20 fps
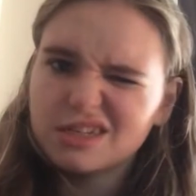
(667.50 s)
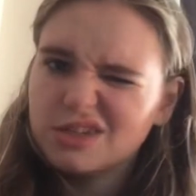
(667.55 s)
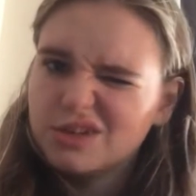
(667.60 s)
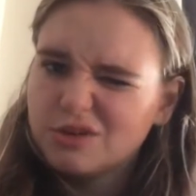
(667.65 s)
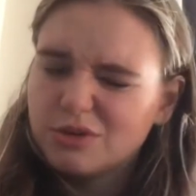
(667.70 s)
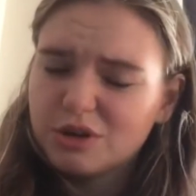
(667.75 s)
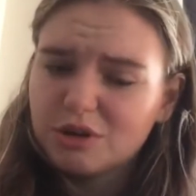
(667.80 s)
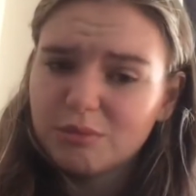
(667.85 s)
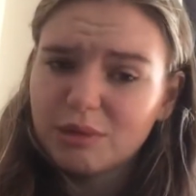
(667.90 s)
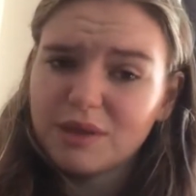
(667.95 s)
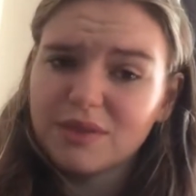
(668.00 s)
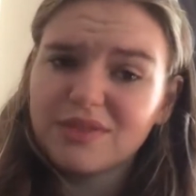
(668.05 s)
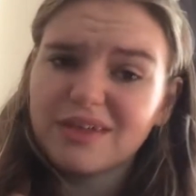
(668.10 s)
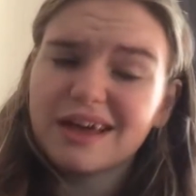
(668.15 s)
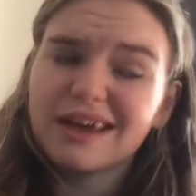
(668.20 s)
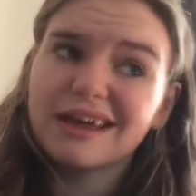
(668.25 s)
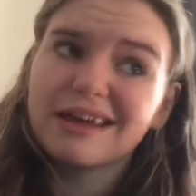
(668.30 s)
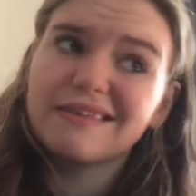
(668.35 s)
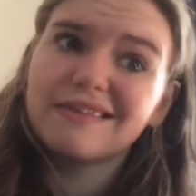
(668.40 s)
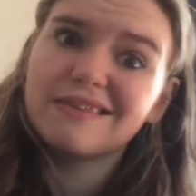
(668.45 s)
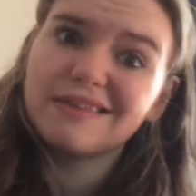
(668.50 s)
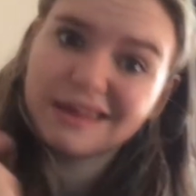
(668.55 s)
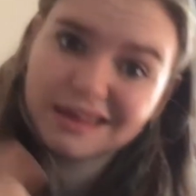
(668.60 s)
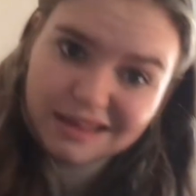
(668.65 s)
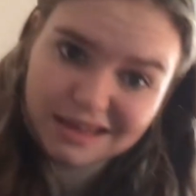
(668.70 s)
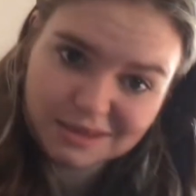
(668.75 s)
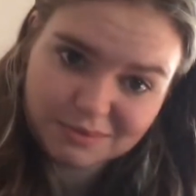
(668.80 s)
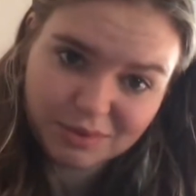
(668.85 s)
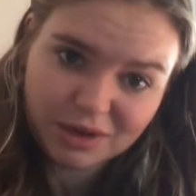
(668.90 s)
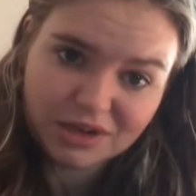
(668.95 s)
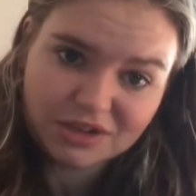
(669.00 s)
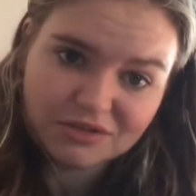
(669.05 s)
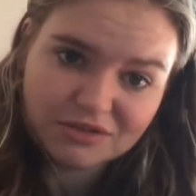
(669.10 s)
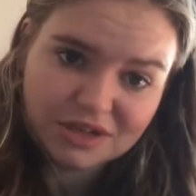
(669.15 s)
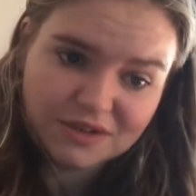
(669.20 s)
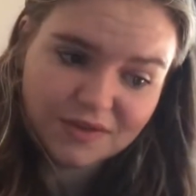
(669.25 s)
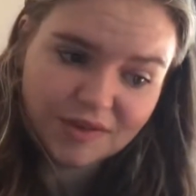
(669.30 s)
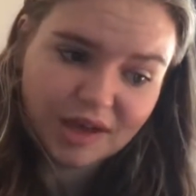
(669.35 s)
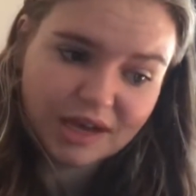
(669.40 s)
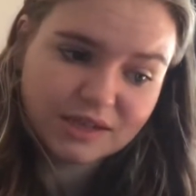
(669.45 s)
2 quid a month, and I think there's
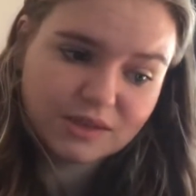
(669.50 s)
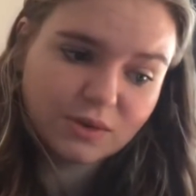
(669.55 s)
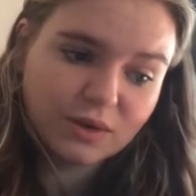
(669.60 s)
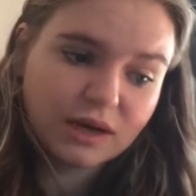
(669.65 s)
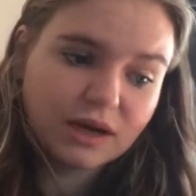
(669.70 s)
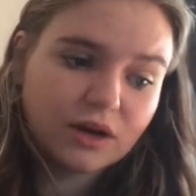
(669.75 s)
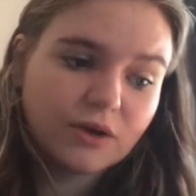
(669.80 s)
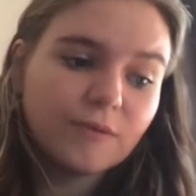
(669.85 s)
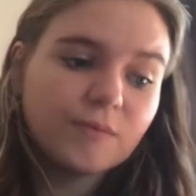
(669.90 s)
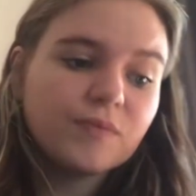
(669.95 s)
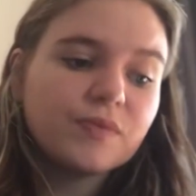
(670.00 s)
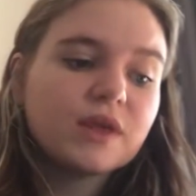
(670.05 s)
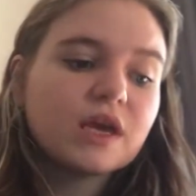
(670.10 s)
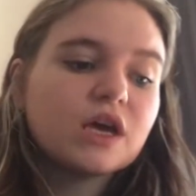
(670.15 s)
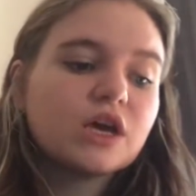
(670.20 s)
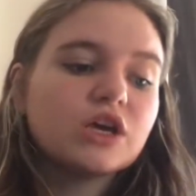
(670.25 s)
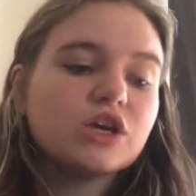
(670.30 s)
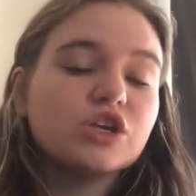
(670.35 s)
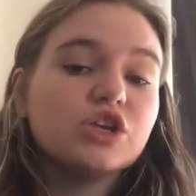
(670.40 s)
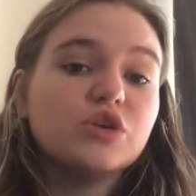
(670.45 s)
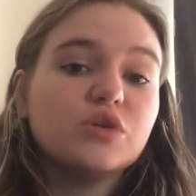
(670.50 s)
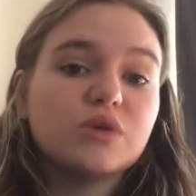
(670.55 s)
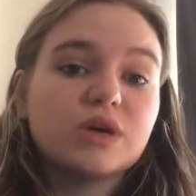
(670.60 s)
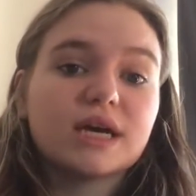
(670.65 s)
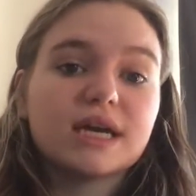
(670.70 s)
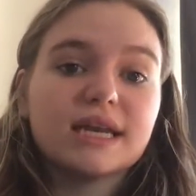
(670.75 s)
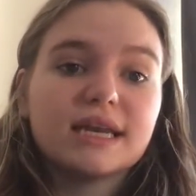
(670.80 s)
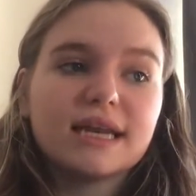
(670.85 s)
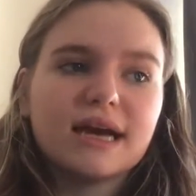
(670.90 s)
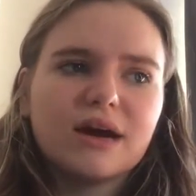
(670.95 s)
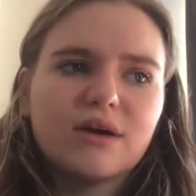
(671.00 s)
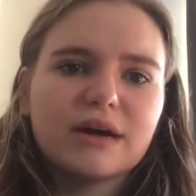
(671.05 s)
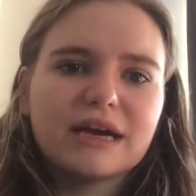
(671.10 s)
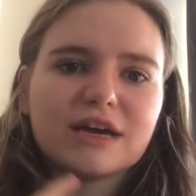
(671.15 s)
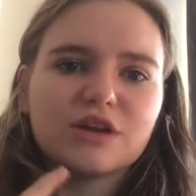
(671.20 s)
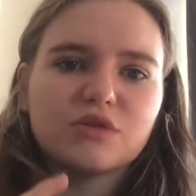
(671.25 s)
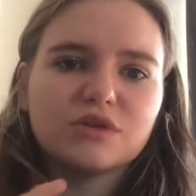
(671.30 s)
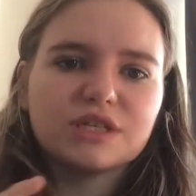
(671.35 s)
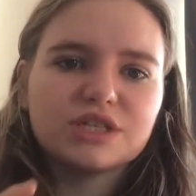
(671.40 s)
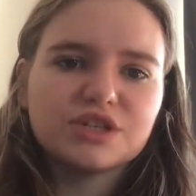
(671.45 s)
bursaries for that as well, you can now get
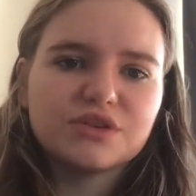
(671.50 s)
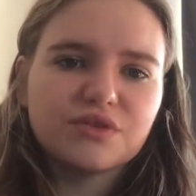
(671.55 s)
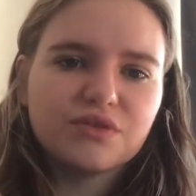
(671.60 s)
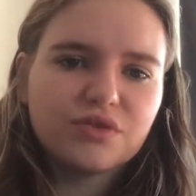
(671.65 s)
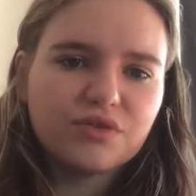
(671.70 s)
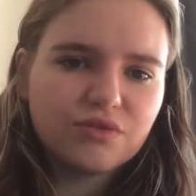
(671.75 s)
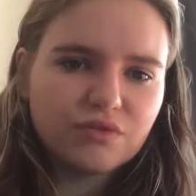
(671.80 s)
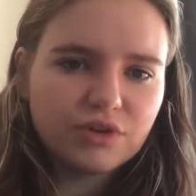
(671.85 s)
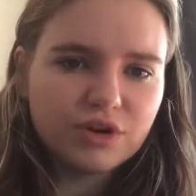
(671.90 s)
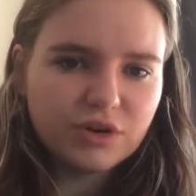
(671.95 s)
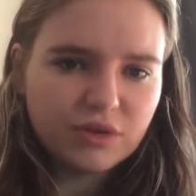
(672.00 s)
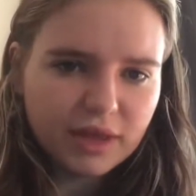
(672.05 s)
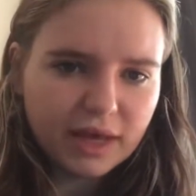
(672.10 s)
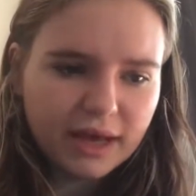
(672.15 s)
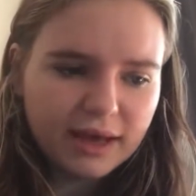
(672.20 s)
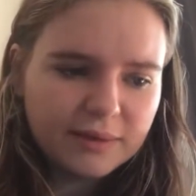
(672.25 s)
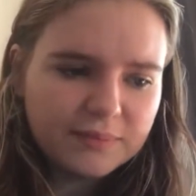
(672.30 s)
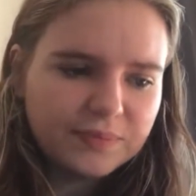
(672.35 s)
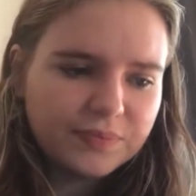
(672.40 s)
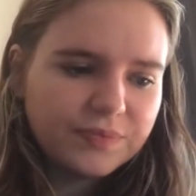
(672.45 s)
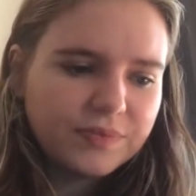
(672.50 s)
an audition through that.